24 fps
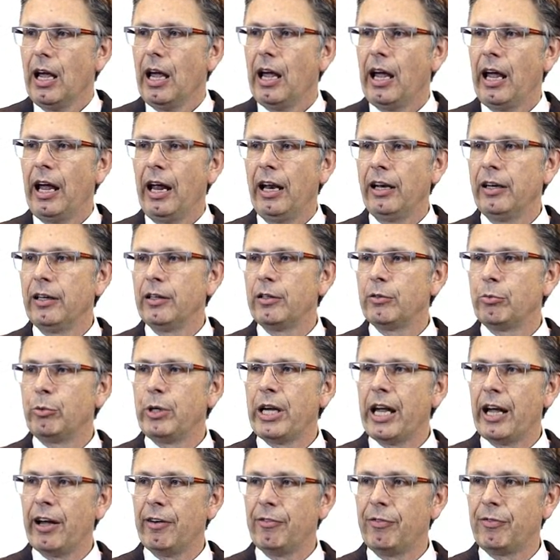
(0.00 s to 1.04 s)
And
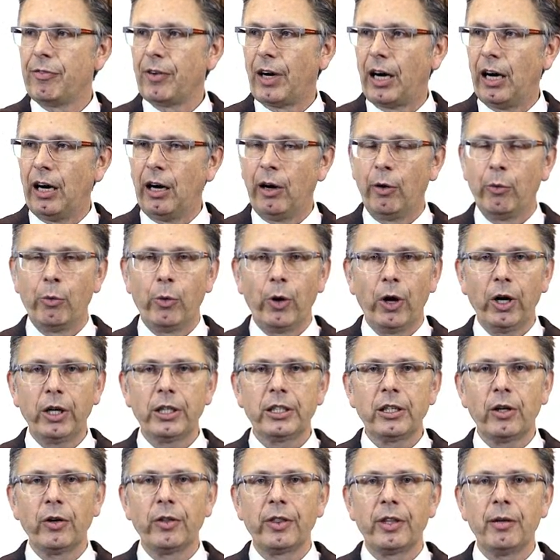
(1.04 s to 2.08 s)
we have
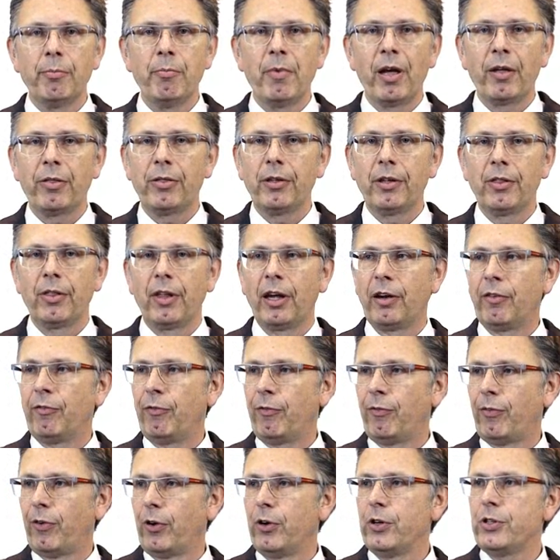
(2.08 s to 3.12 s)
worked out the method that
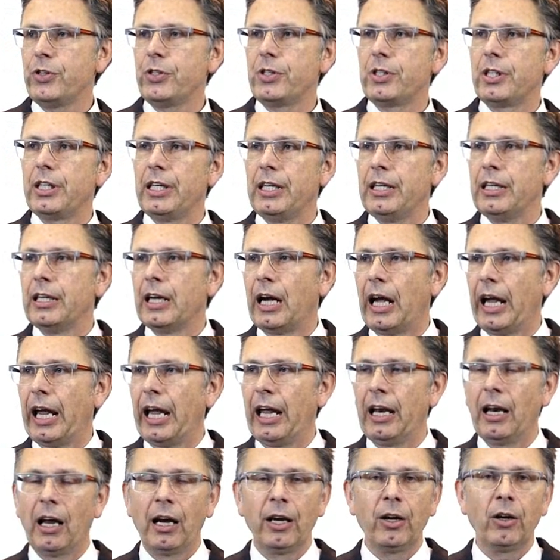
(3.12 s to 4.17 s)
first the
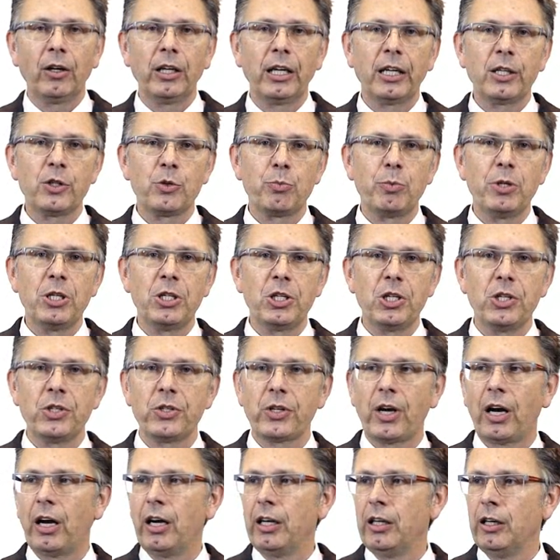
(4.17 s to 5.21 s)
anionic species
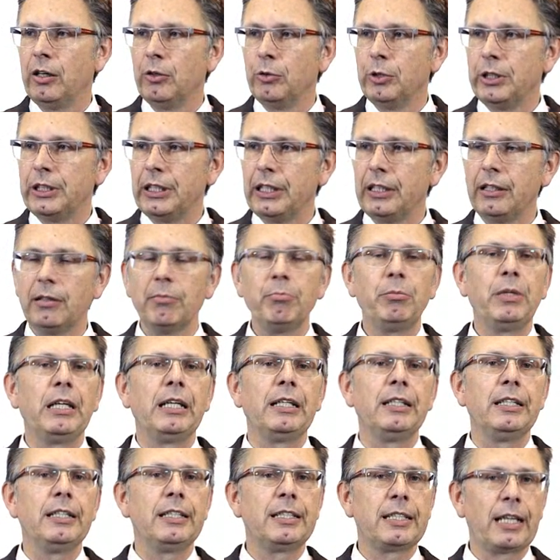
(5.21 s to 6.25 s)
are eluting,
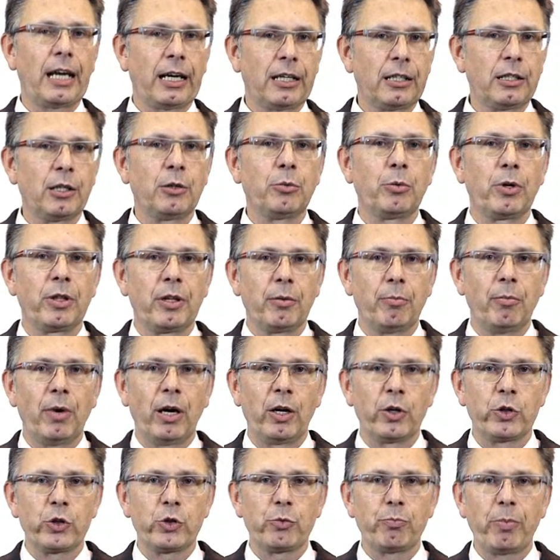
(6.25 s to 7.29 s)
being detected with a
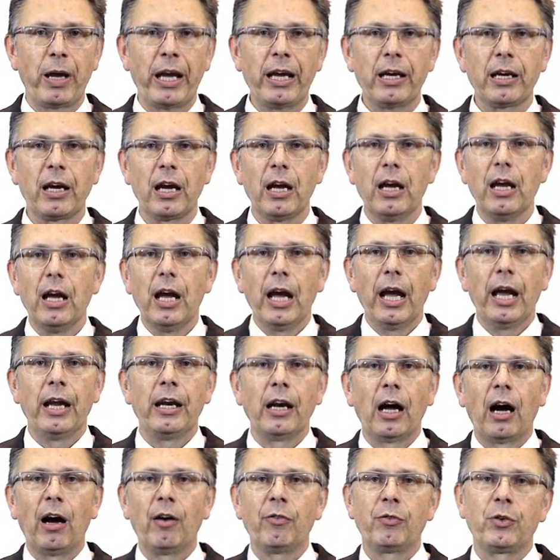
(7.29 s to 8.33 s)
mass spec, and
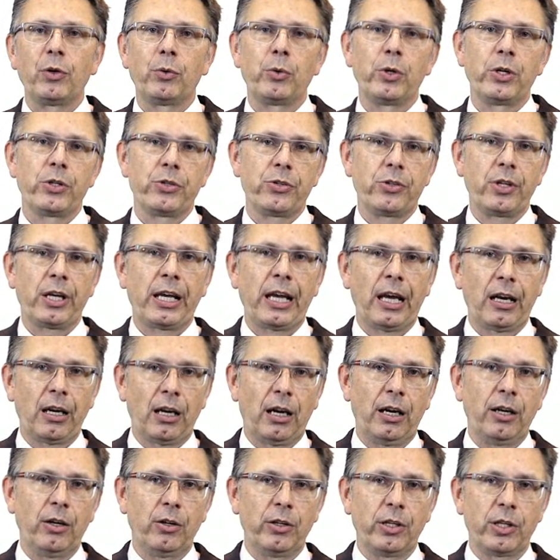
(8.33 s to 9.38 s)
afterwards the
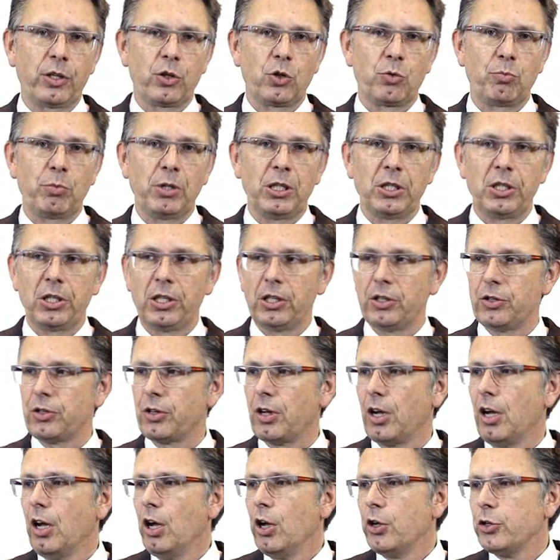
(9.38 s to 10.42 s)
cationic species.
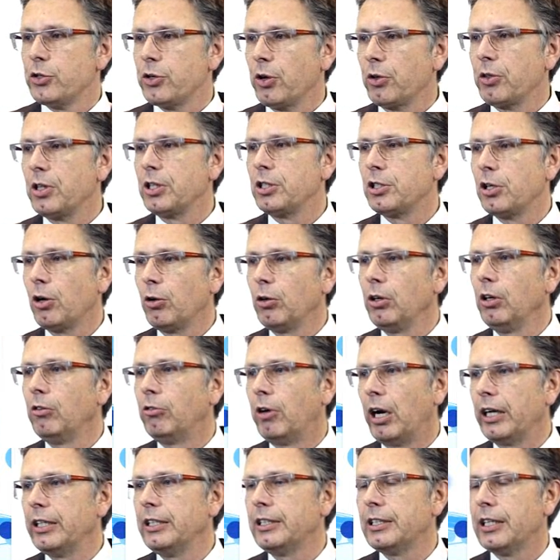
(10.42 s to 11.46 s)
So the total
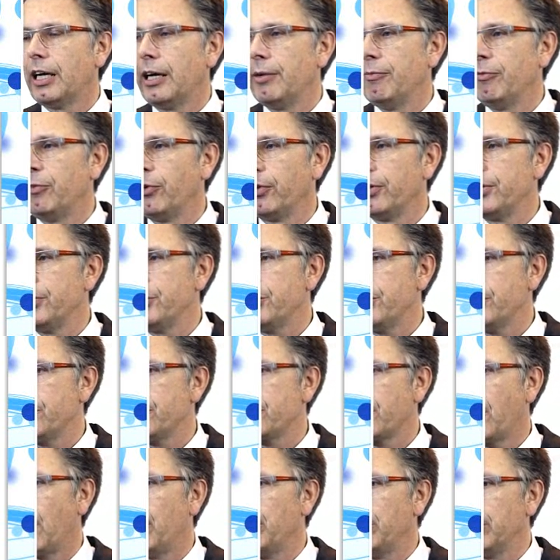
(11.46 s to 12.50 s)
runtime for this
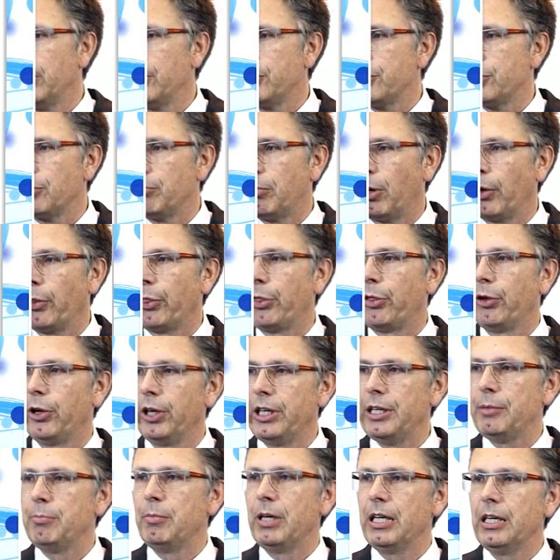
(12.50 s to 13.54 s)
example is about
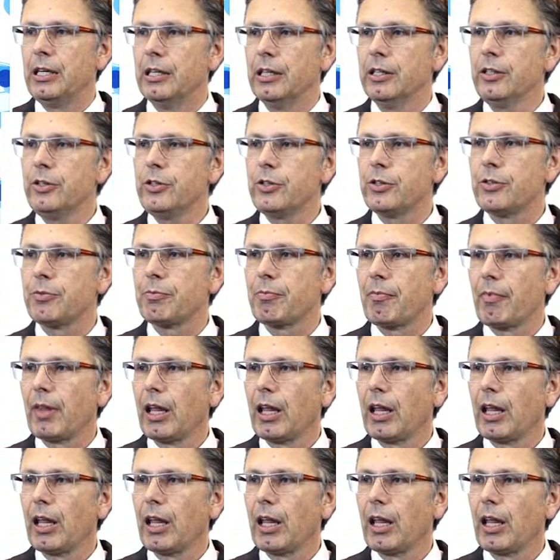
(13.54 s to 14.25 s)
30 minutes,